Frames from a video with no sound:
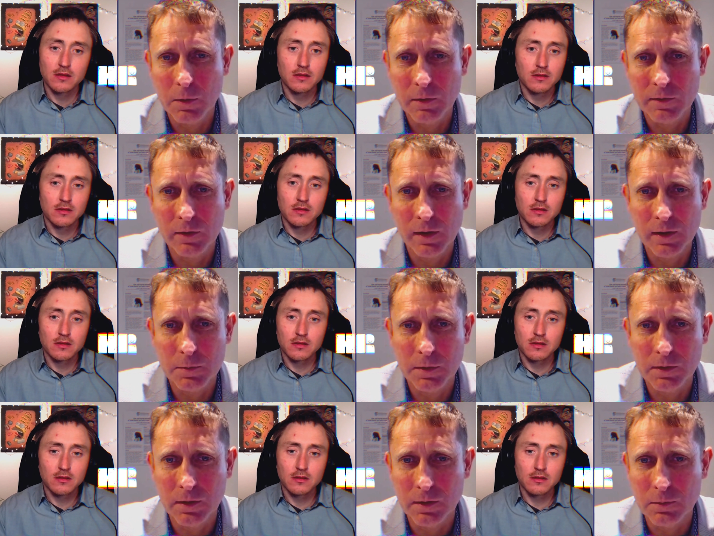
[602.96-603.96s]
Speaker 1: one of Australia's
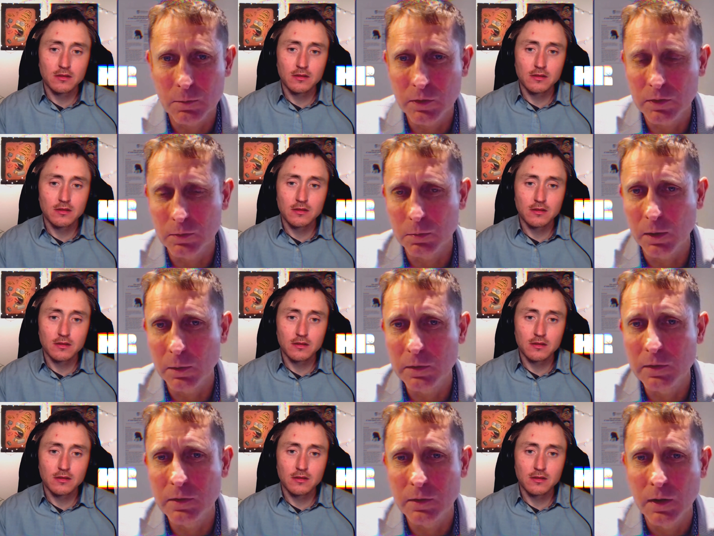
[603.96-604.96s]
best known
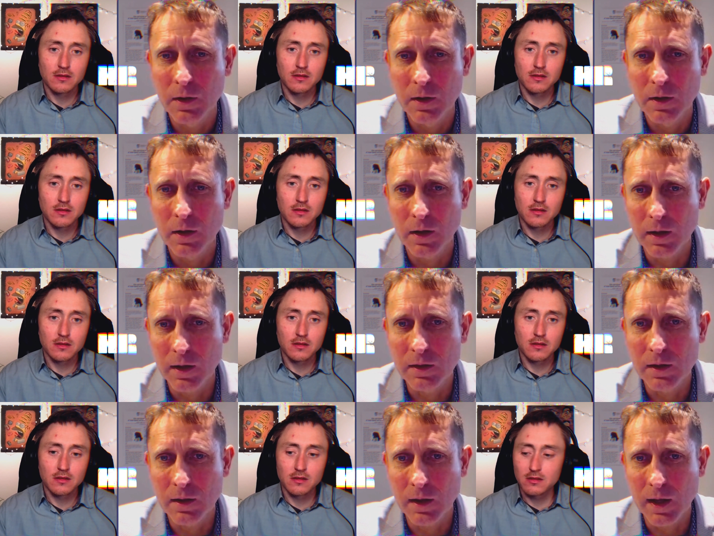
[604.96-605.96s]
whistleblowers uh,
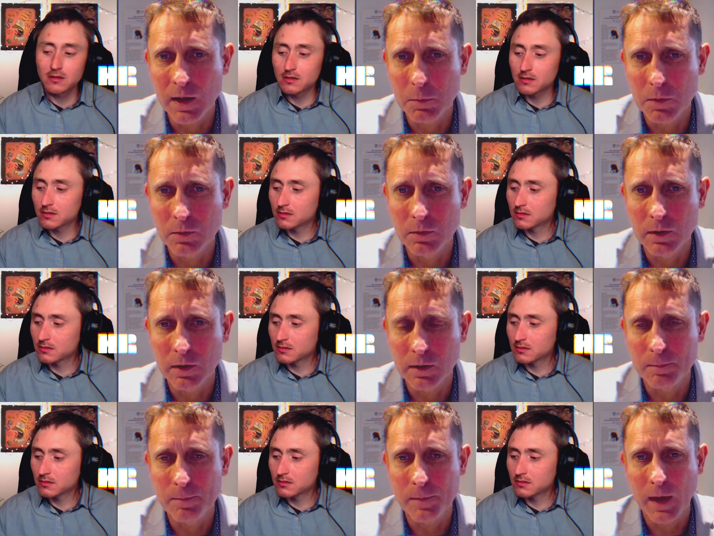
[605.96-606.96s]
in the animal
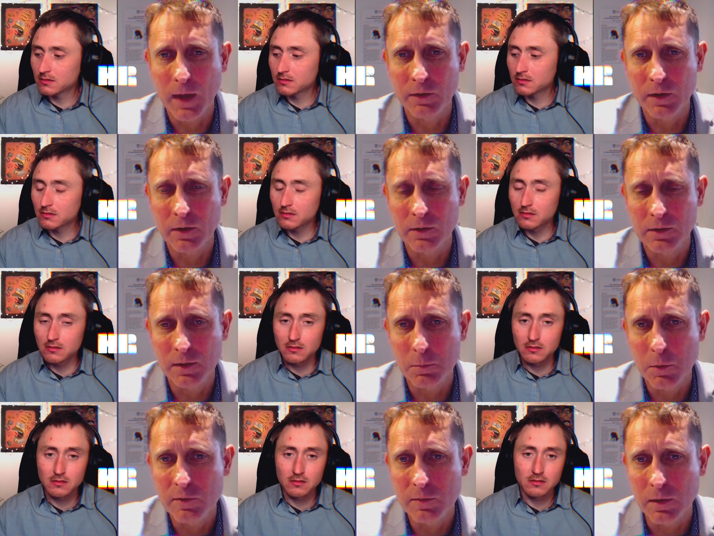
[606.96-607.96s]
uh, advocacy
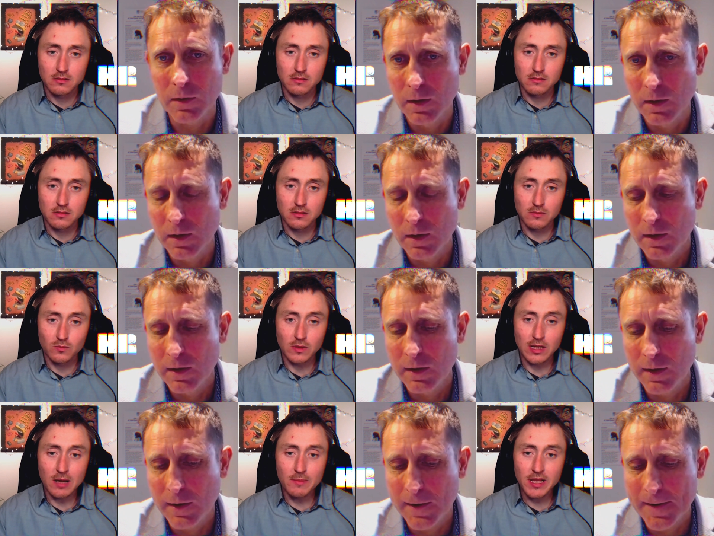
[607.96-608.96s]
movement.
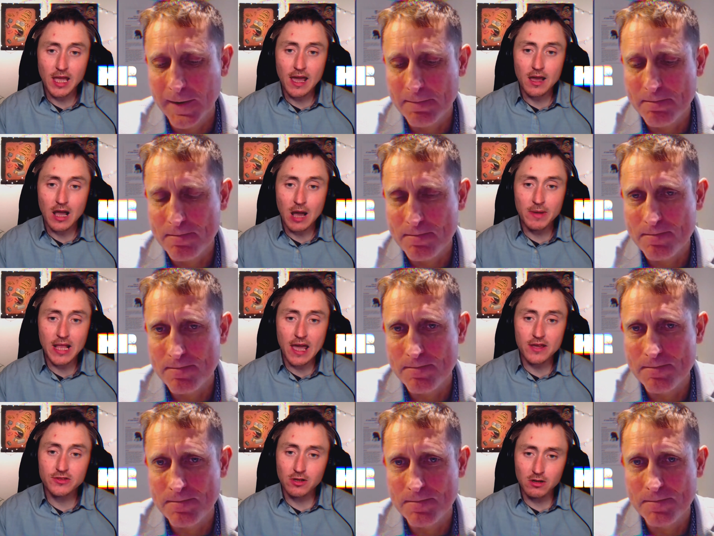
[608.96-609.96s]
Speaker 2: Well, I'm gonna um, I'm gonna
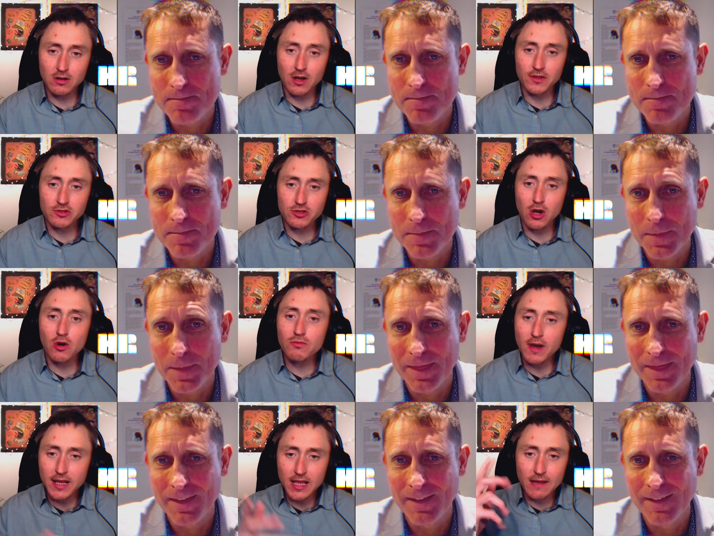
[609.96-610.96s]
ask her on the show
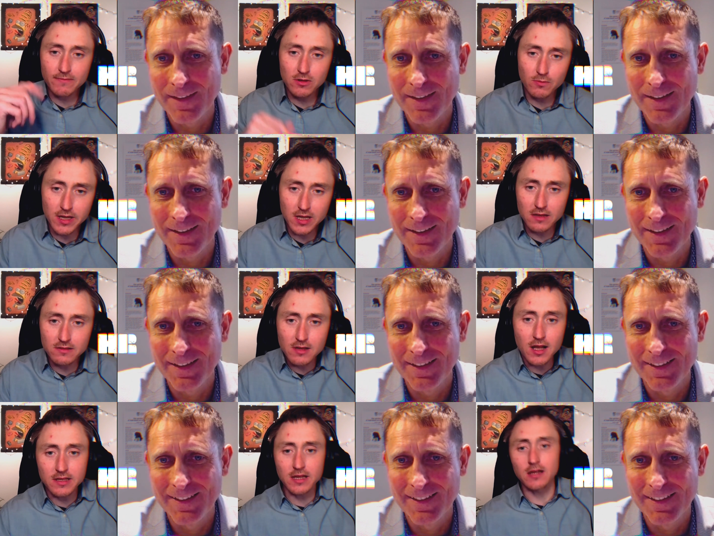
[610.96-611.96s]
right after we get
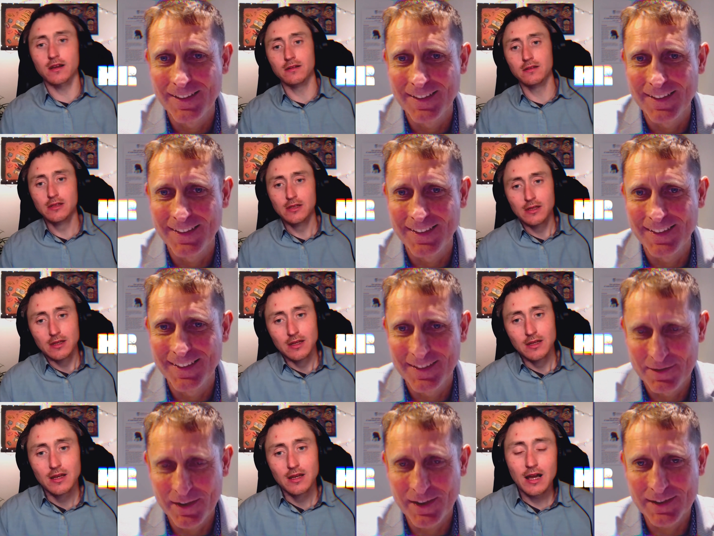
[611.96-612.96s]
done here.
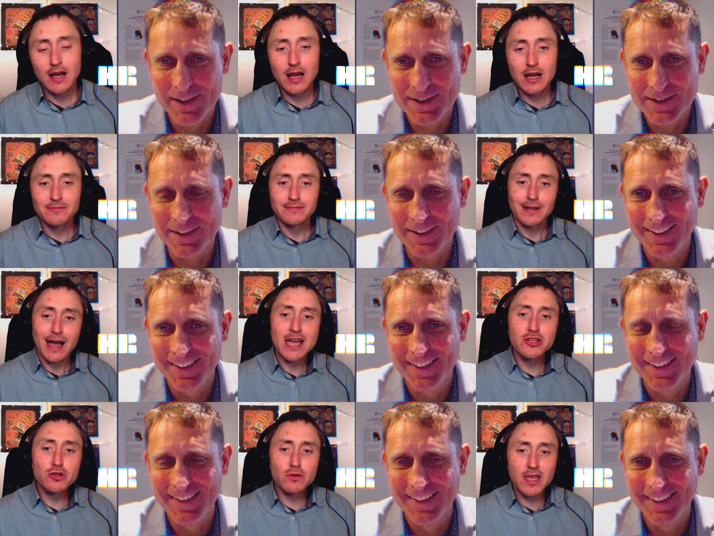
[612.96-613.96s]
Fantastic. Uh, I
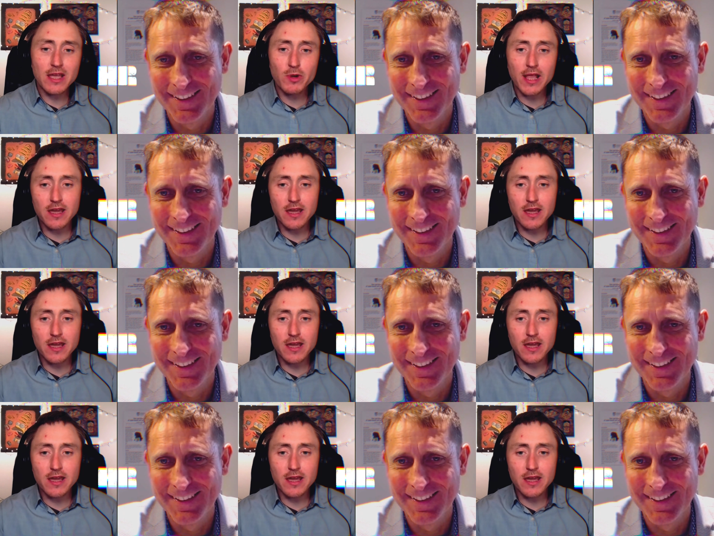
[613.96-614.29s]
knew that when I